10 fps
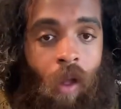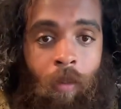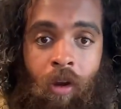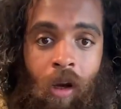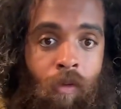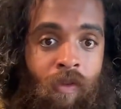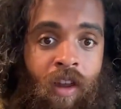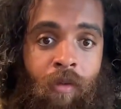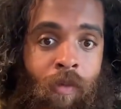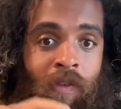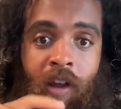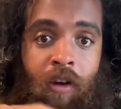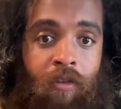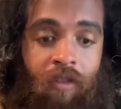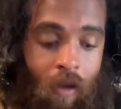I'm good on movie, movie
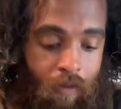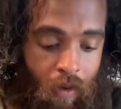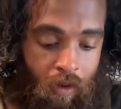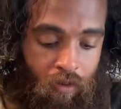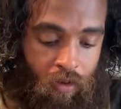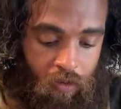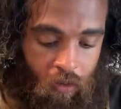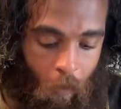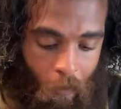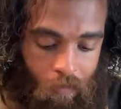theaters. I have no interest.